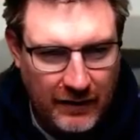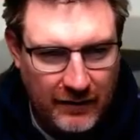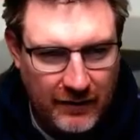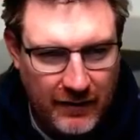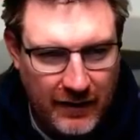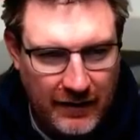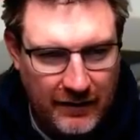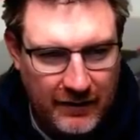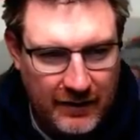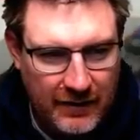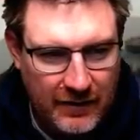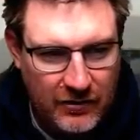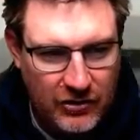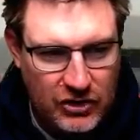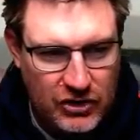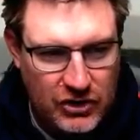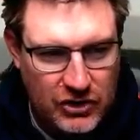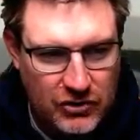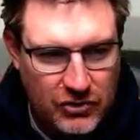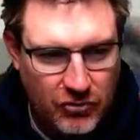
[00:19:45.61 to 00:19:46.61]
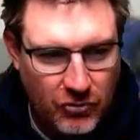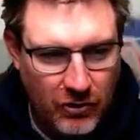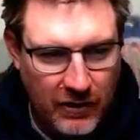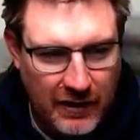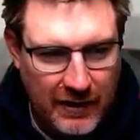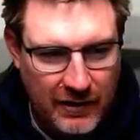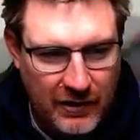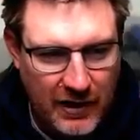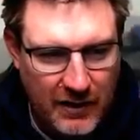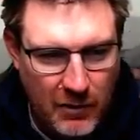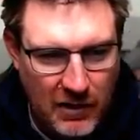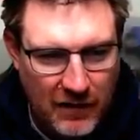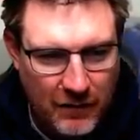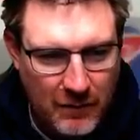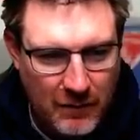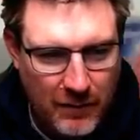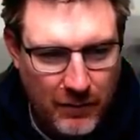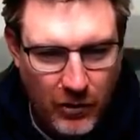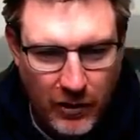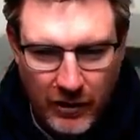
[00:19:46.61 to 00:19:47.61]
So that is going to destroy him. He might even
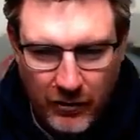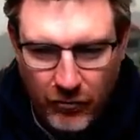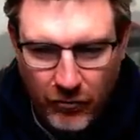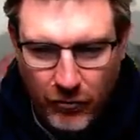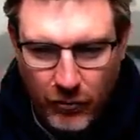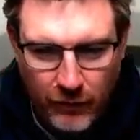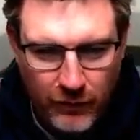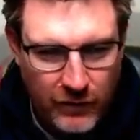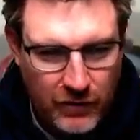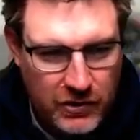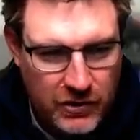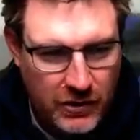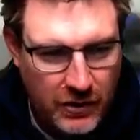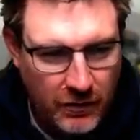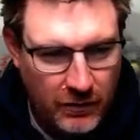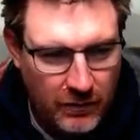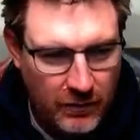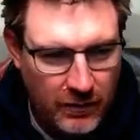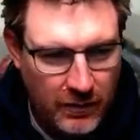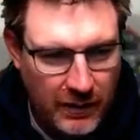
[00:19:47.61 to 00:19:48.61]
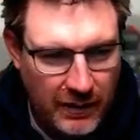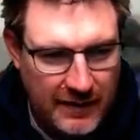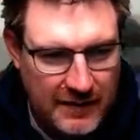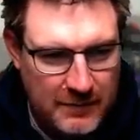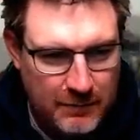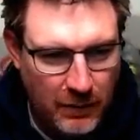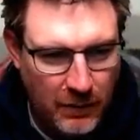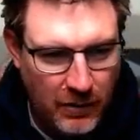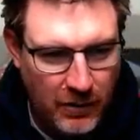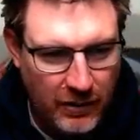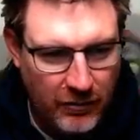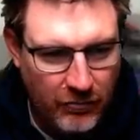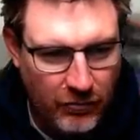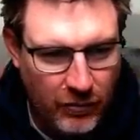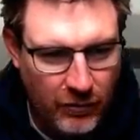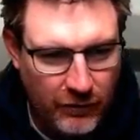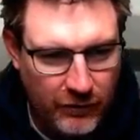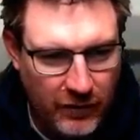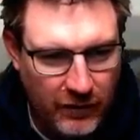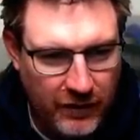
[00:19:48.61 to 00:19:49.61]
be behind Crawford, you know. He is behind
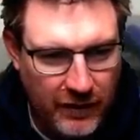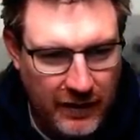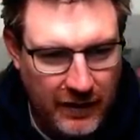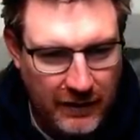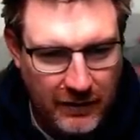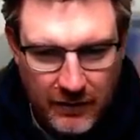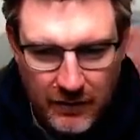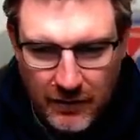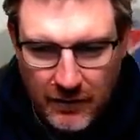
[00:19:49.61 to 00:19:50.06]
Crawford, I think.